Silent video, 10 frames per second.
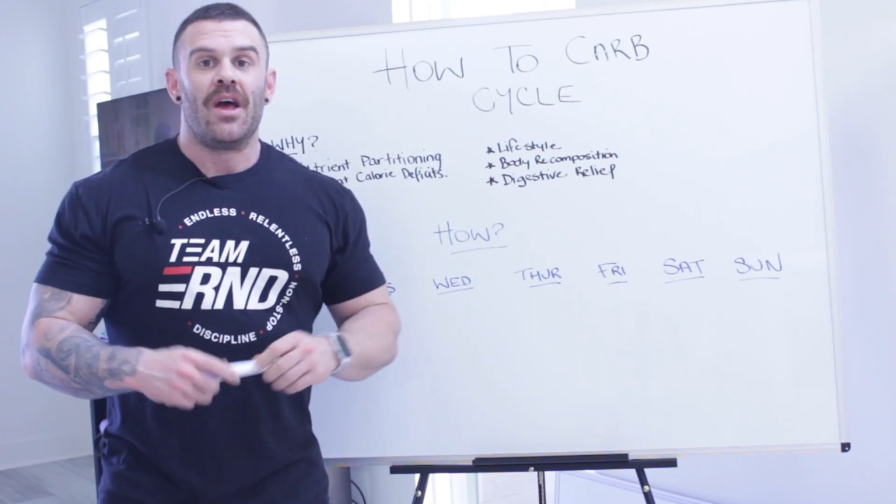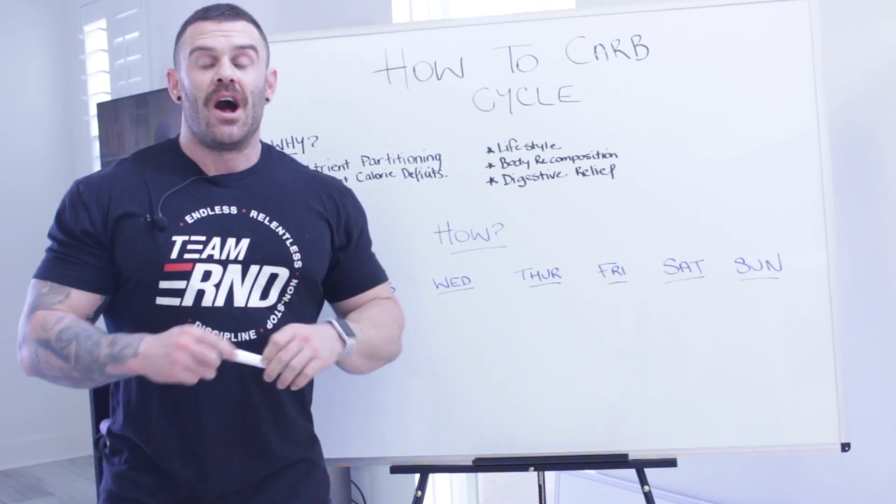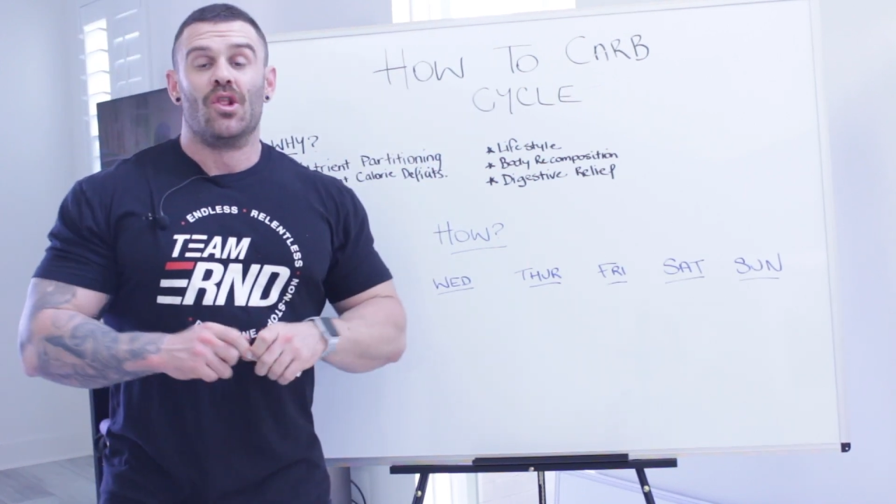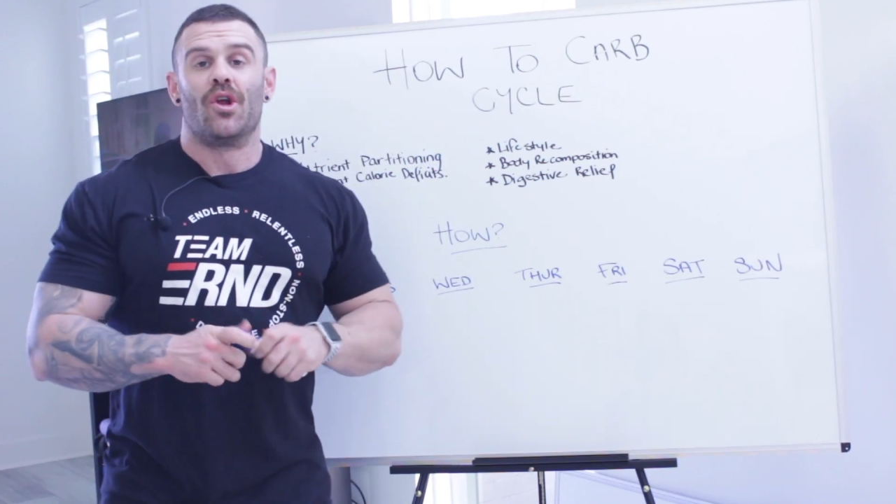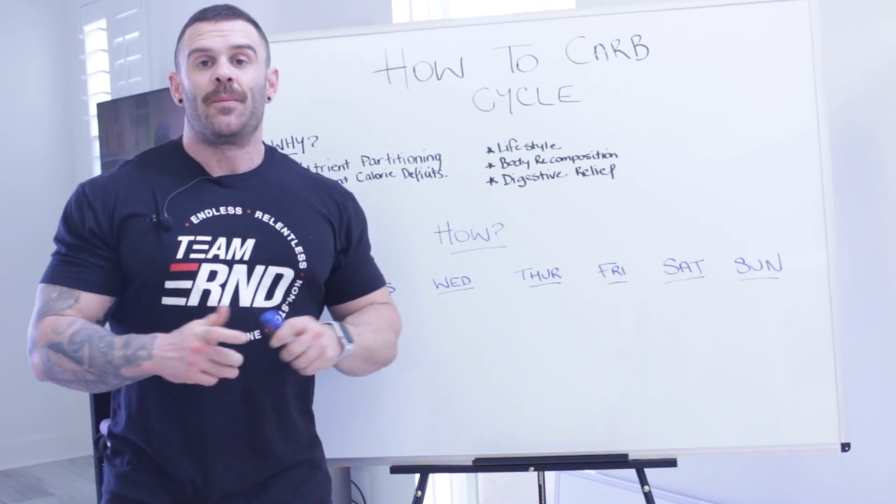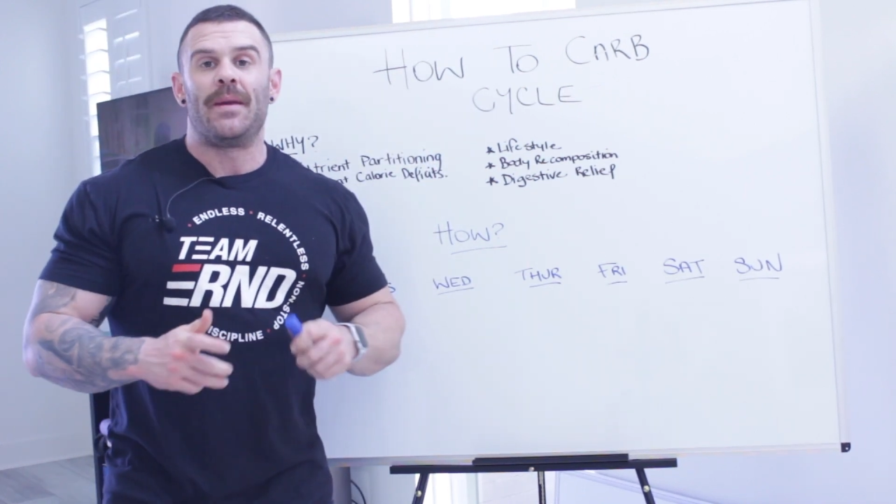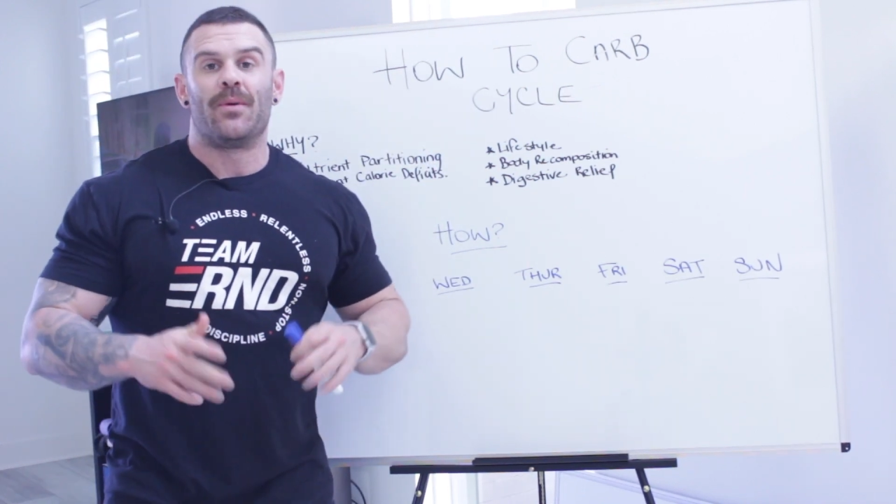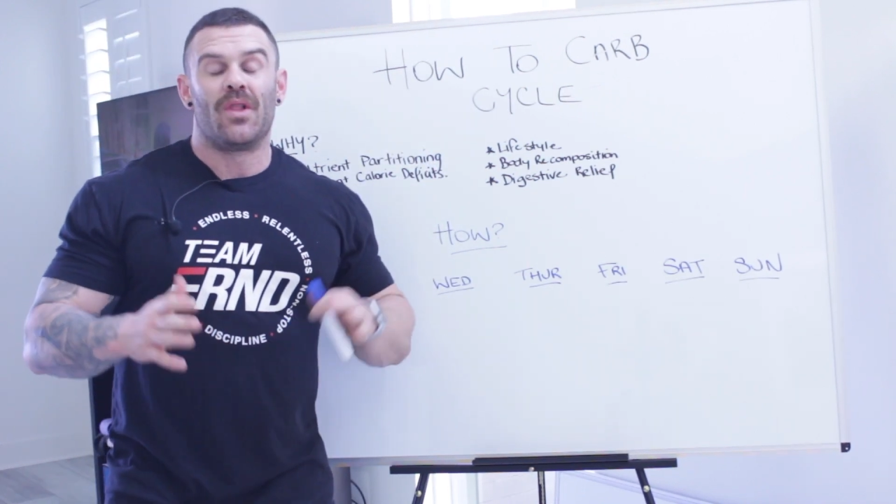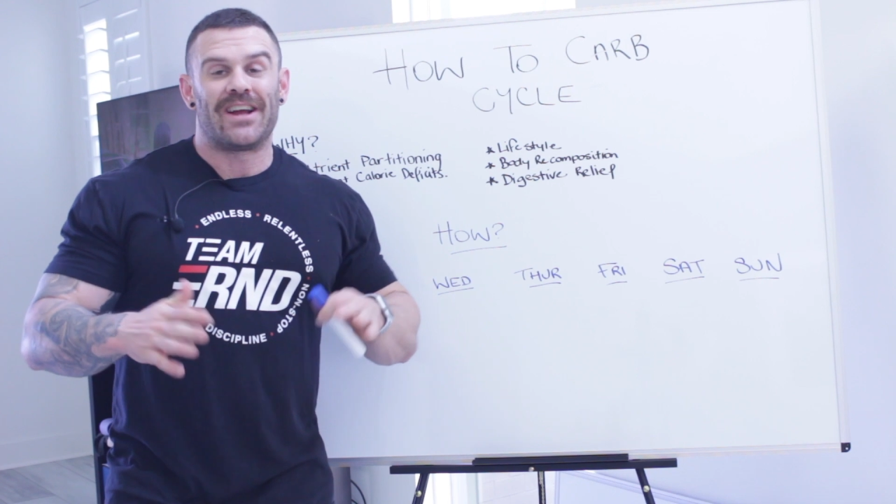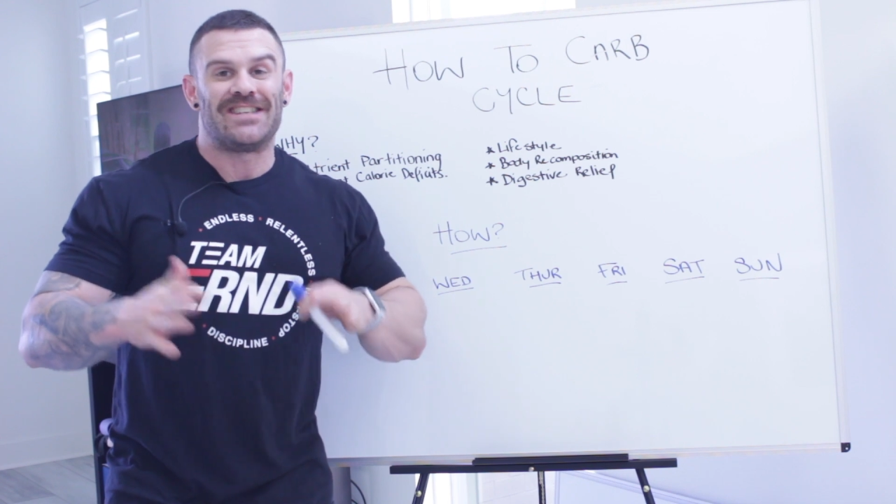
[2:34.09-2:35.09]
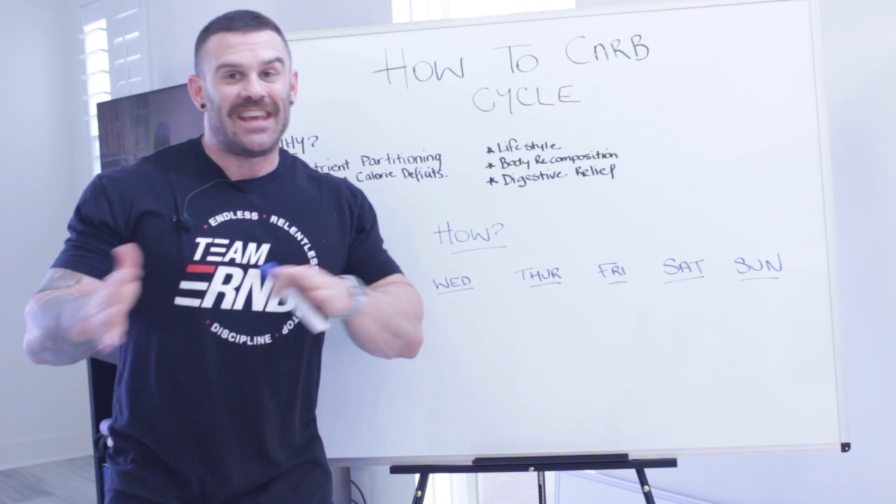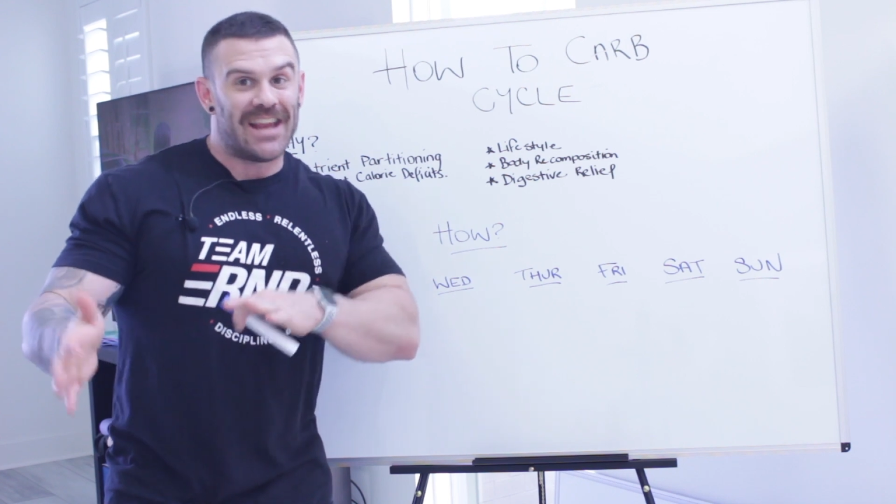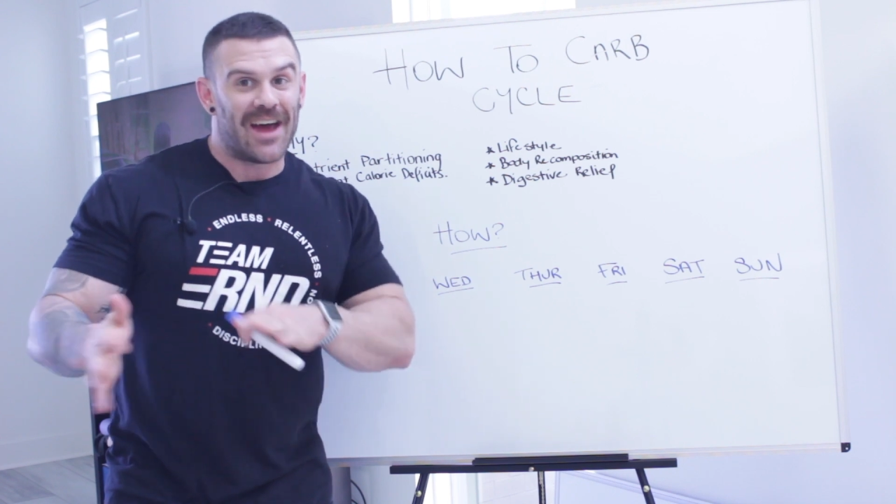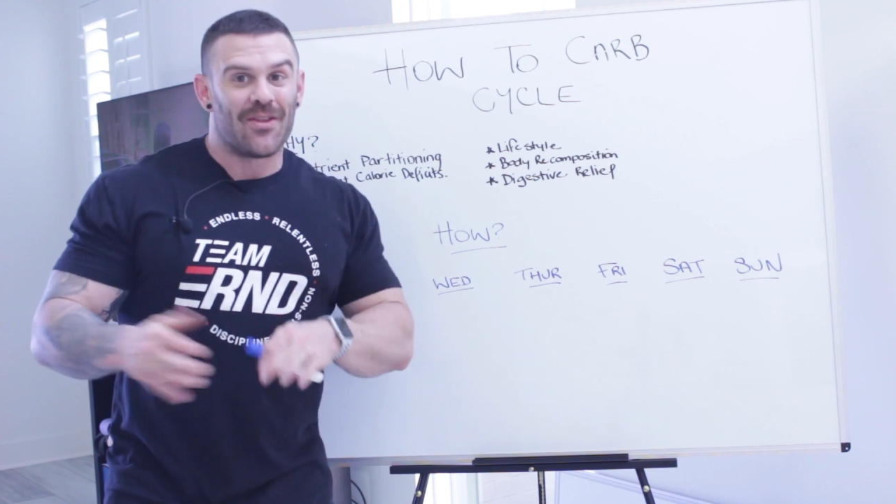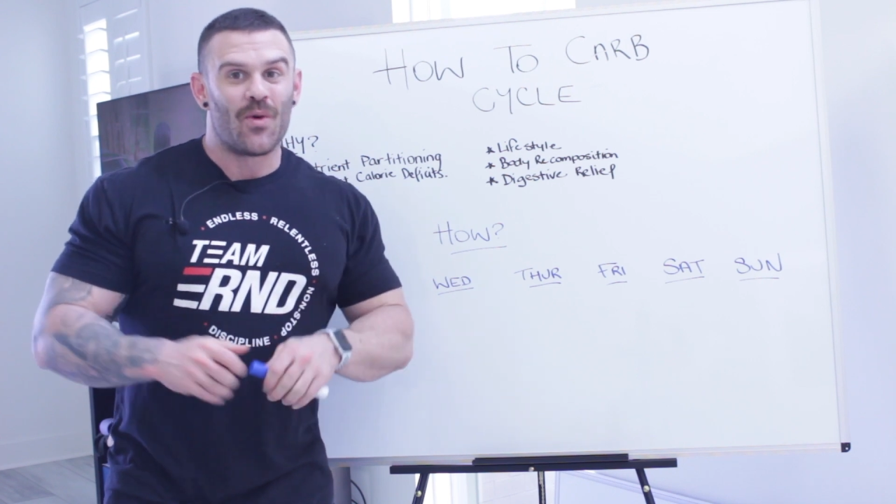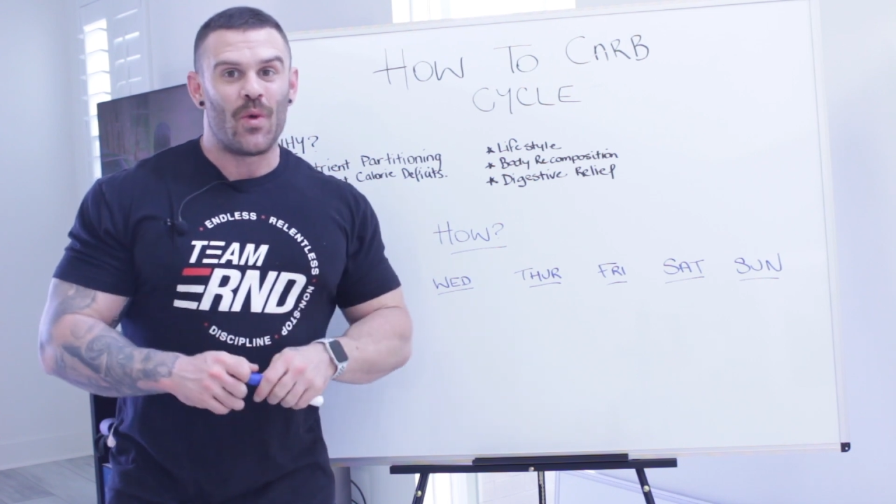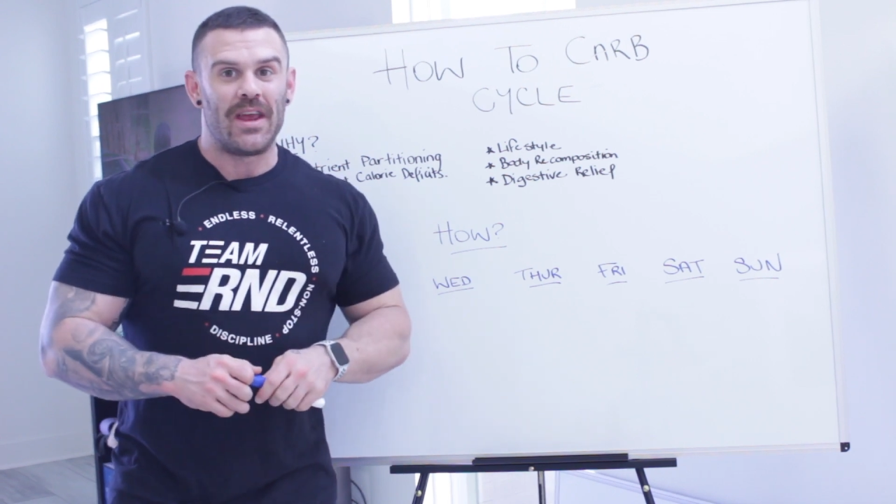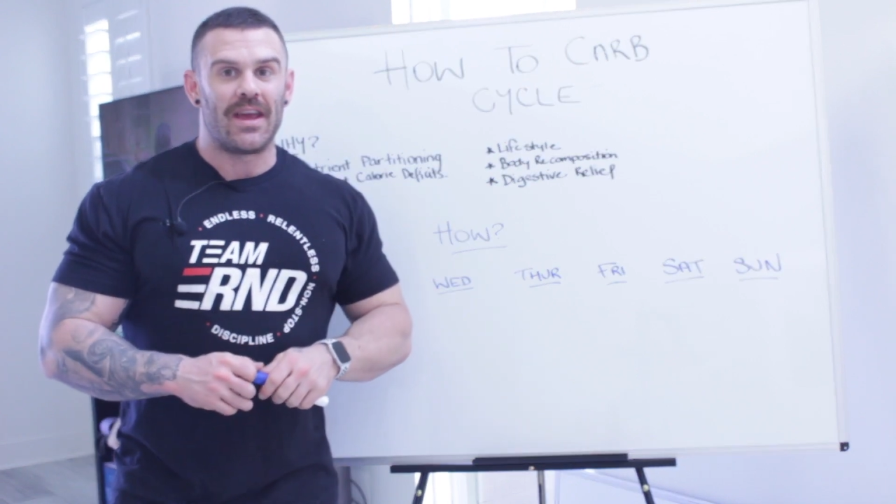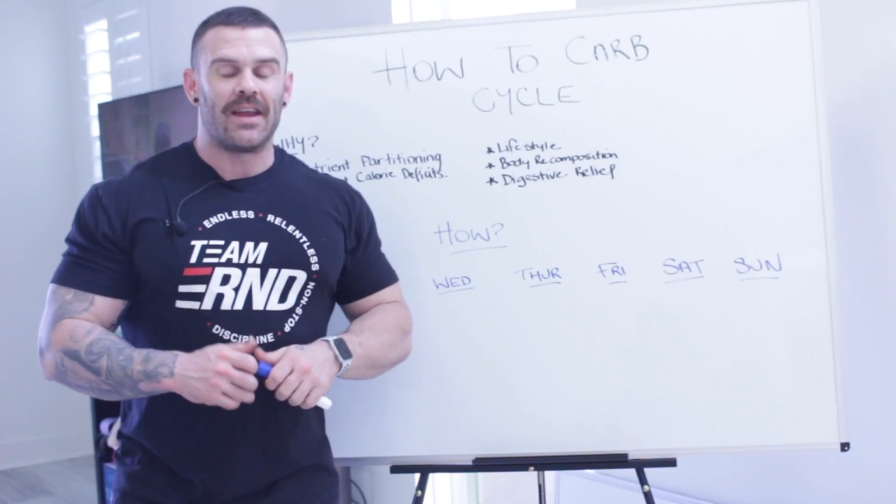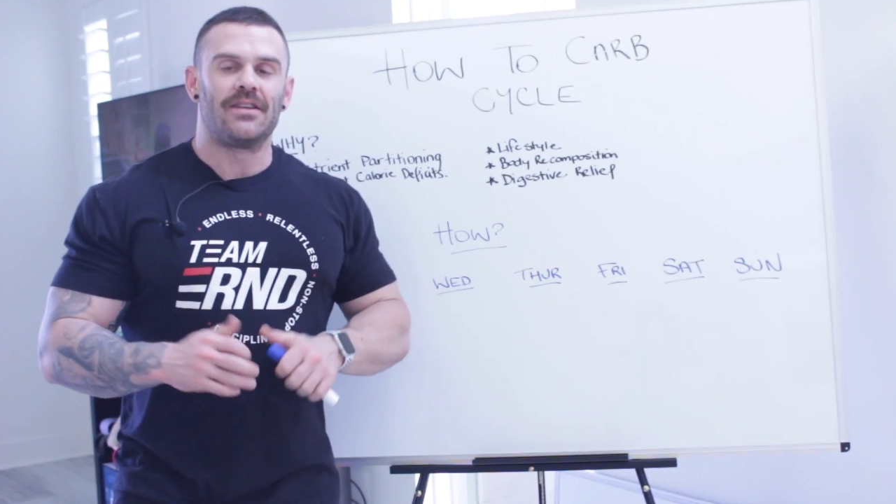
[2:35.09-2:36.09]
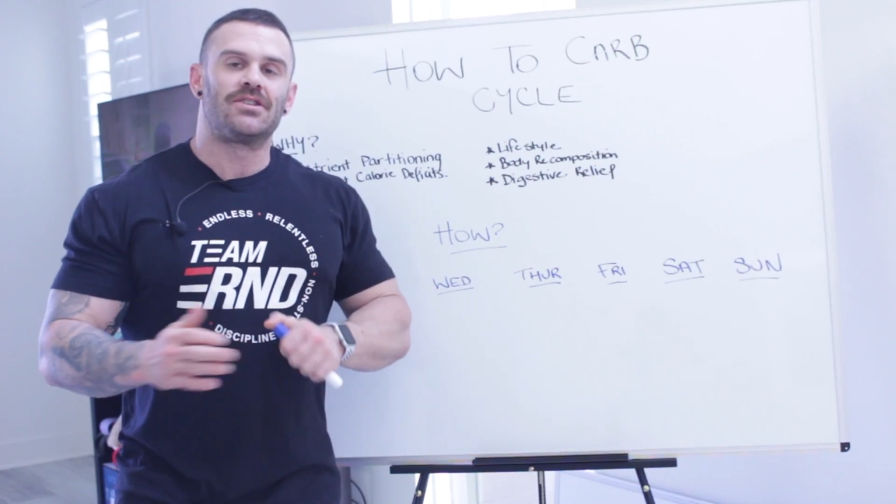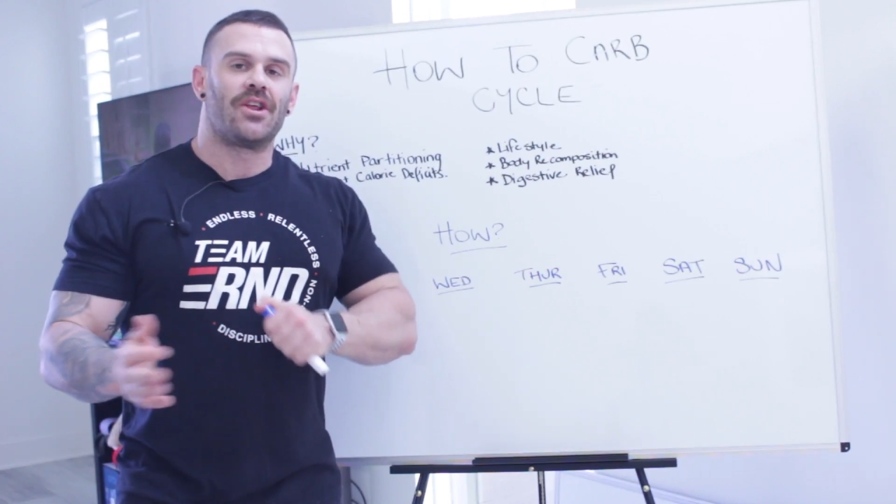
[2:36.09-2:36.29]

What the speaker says: a lot of people like to eat out on the weekend,